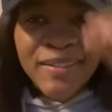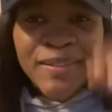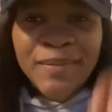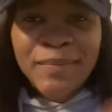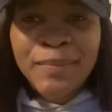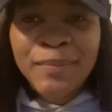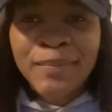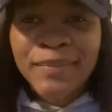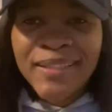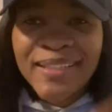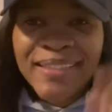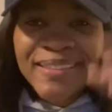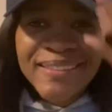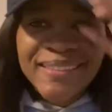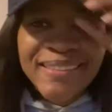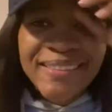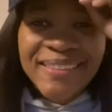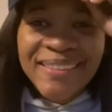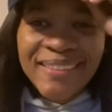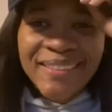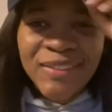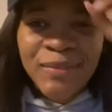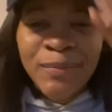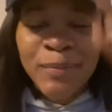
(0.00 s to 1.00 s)

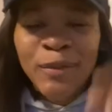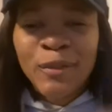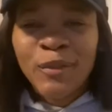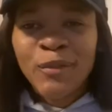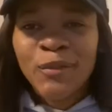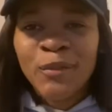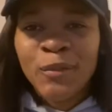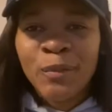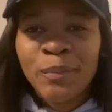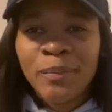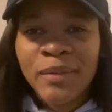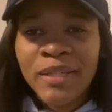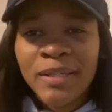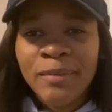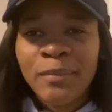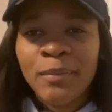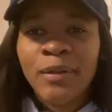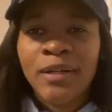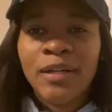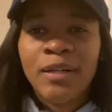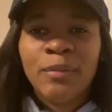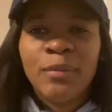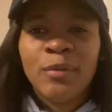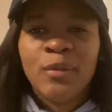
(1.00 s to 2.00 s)
Blessings, beautiful people.
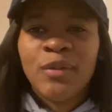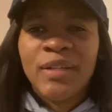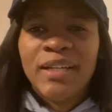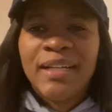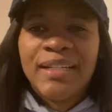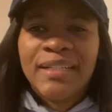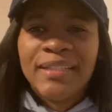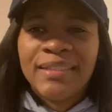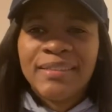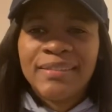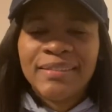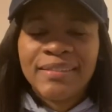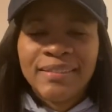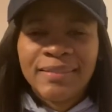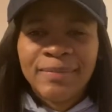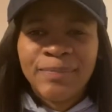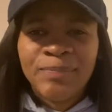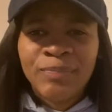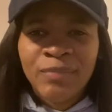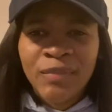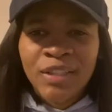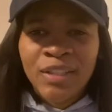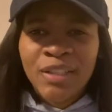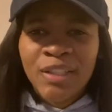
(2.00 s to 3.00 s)
I hope you guys
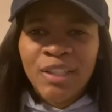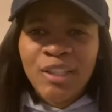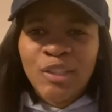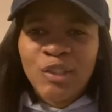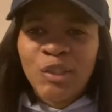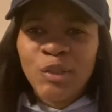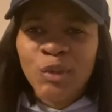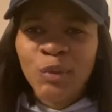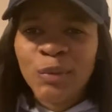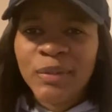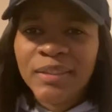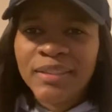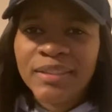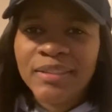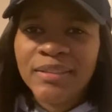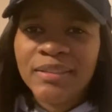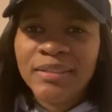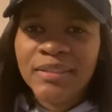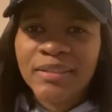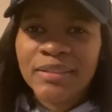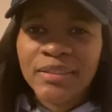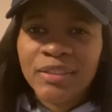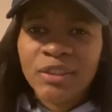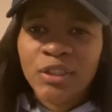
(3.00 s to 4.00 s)
are doing
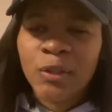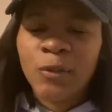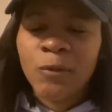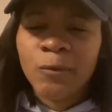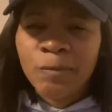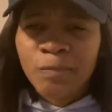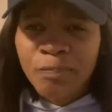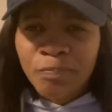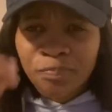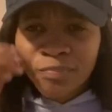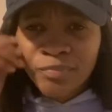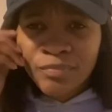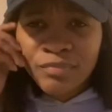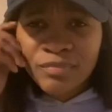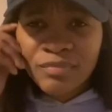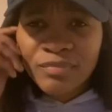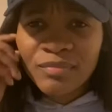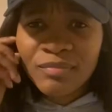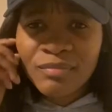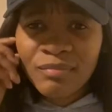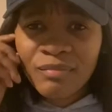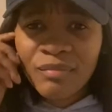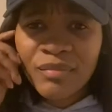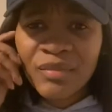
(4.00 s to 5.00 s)
good. So,
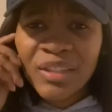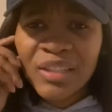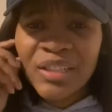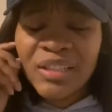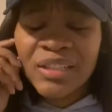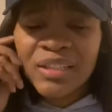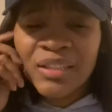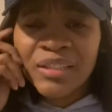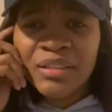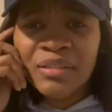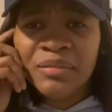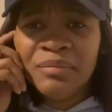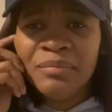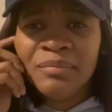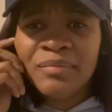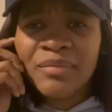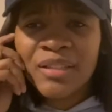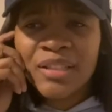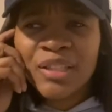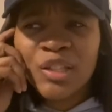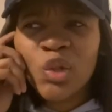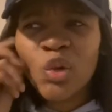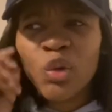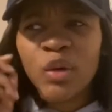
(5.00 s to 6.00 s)
um,
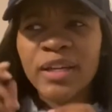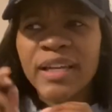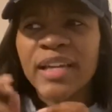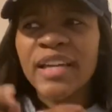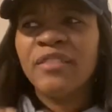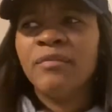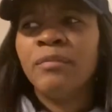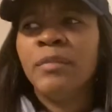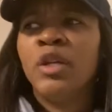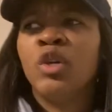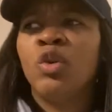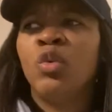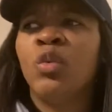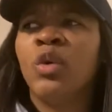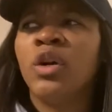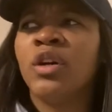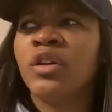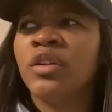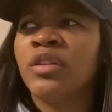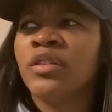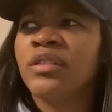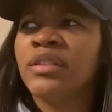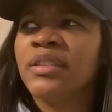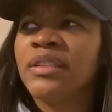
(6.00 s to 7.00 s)
the Lord gave me a
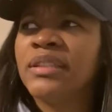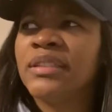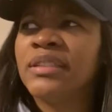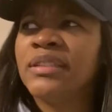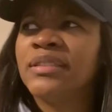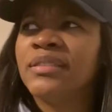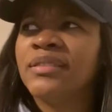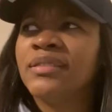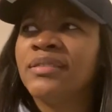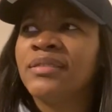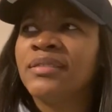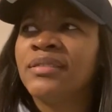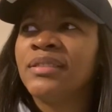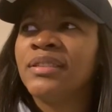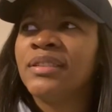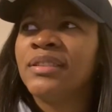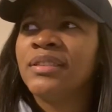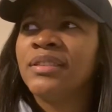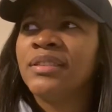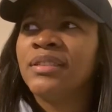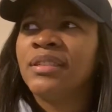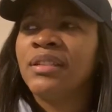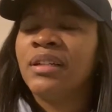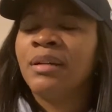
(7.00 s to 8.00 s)
word uh,
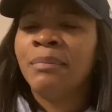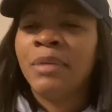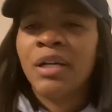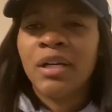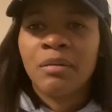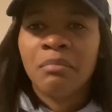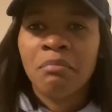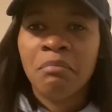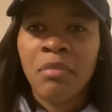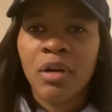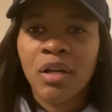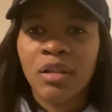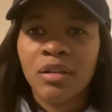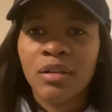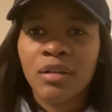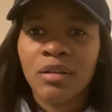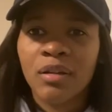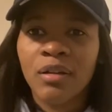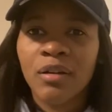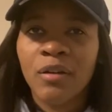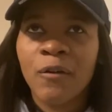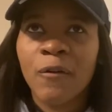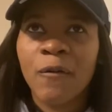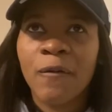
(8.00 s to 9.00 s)
about a month
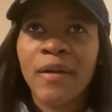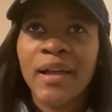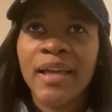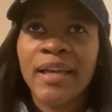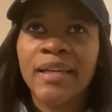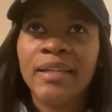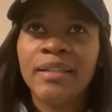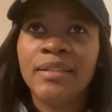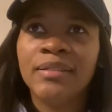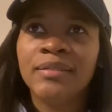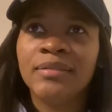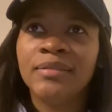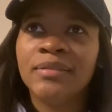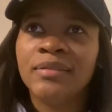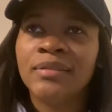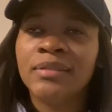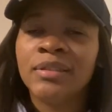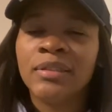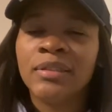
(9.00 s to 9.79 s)
ago, and